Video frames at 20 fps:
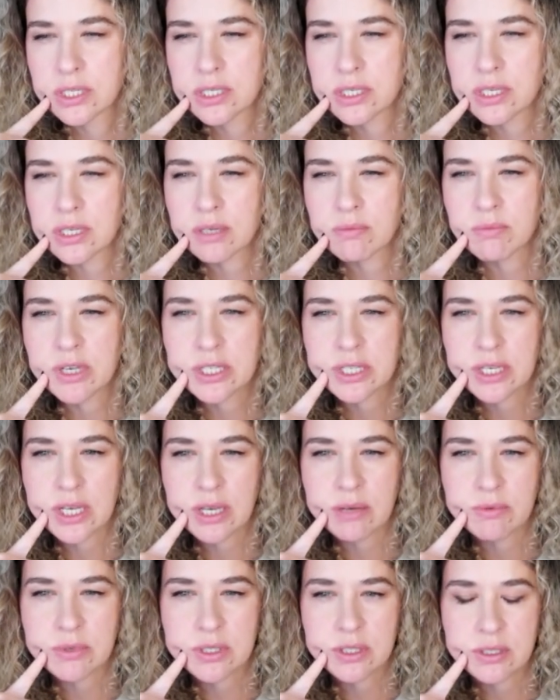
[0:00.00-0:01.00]
Sink base
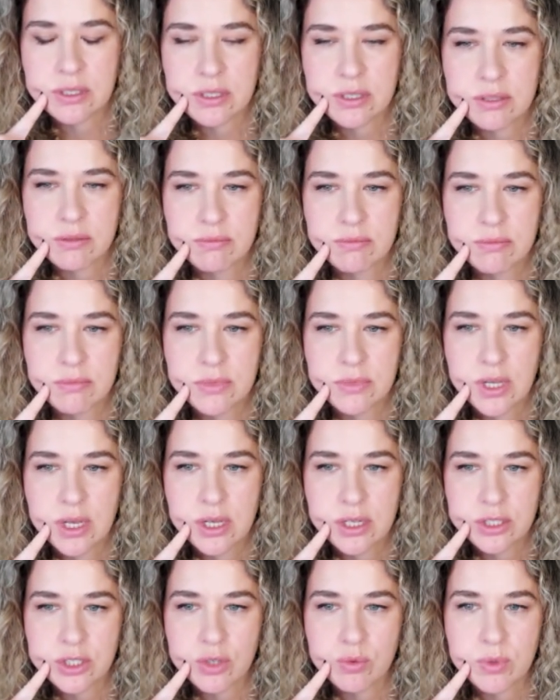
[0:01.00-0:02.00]
cabinets.
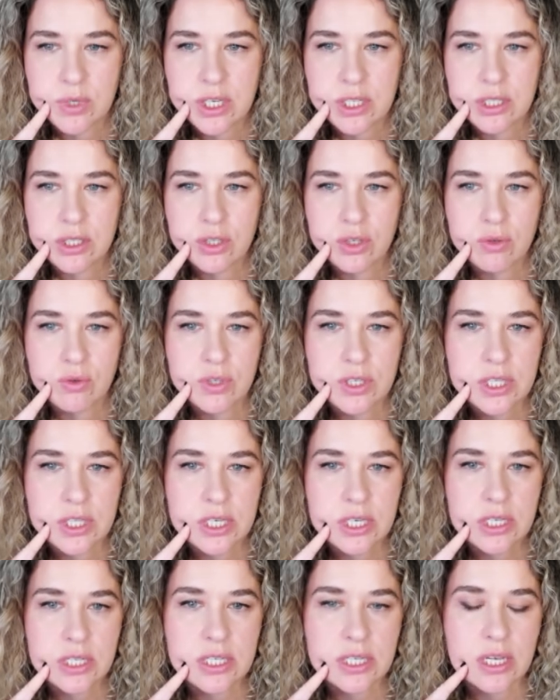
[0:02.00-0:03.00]
So we can use
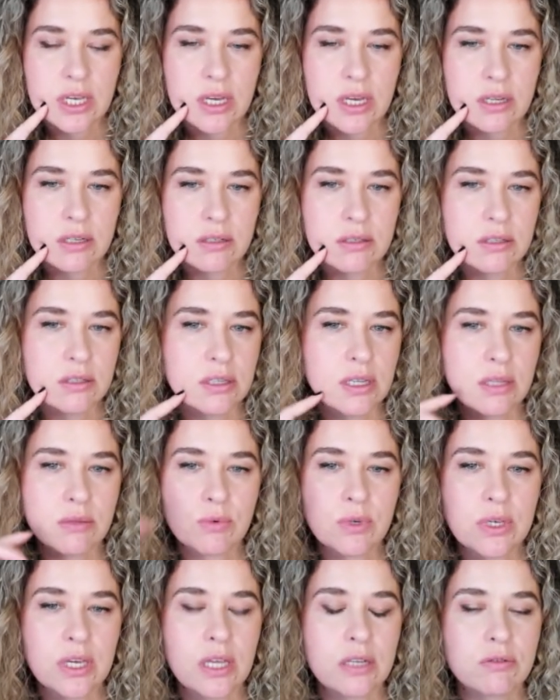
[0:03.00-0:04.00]
this, and
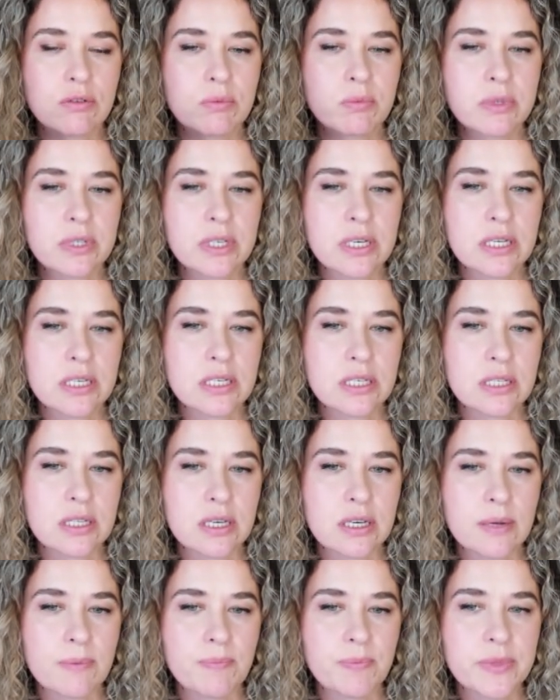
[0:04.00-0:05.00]
then we can replace
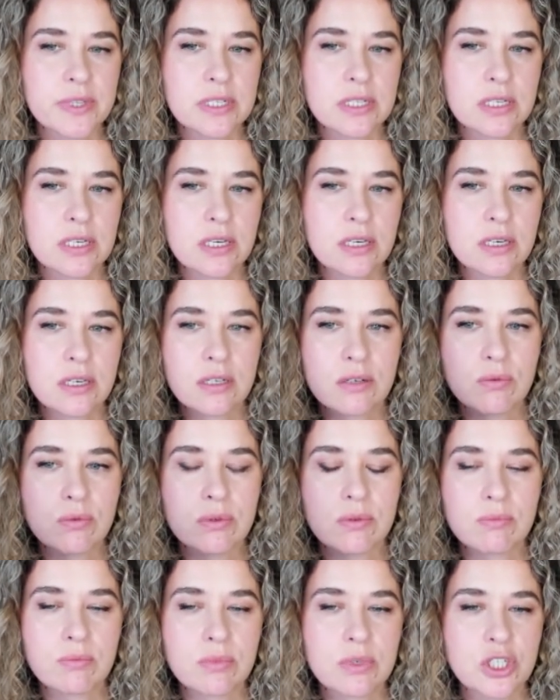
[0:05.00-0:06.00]
the sink.
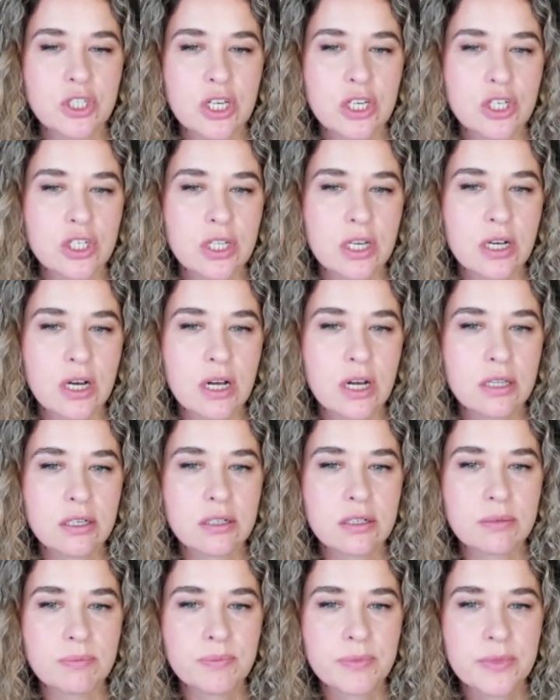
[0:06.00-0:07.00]
We'll change the
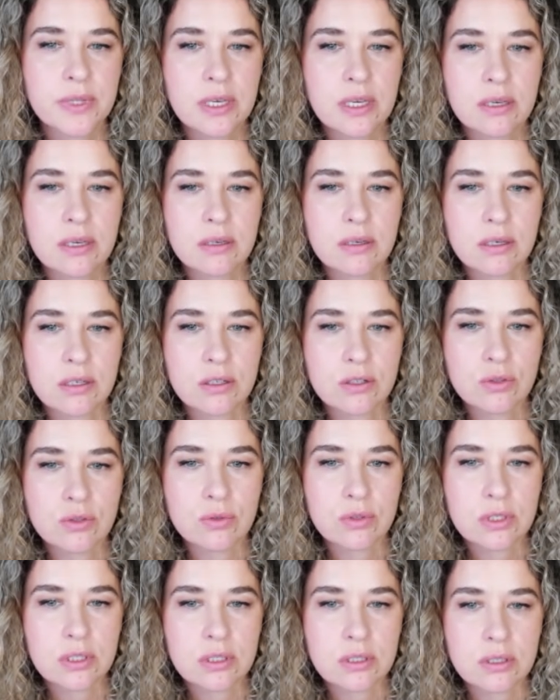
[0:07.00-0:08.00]
color. We can
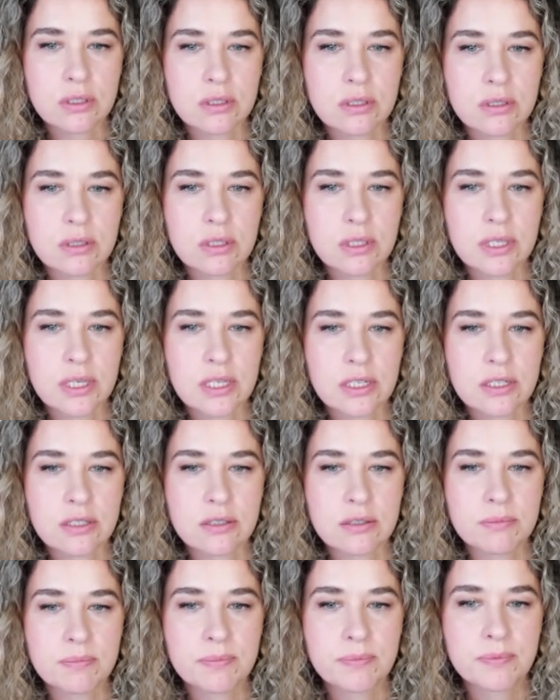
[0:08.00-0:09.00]
do it
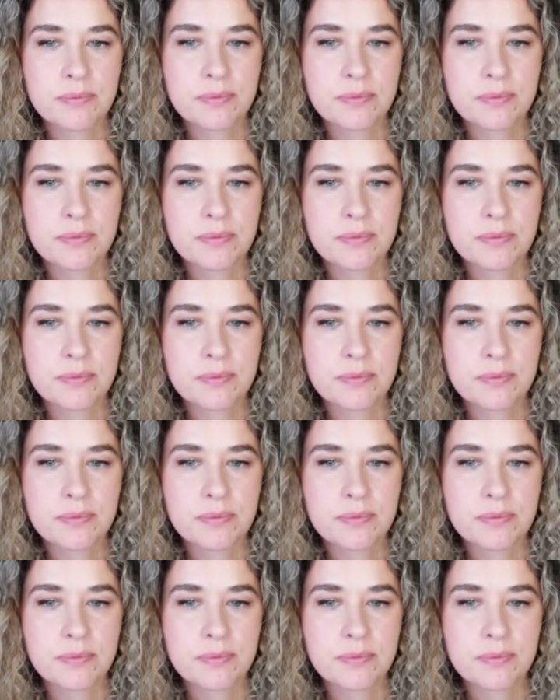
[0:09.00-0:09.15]
later.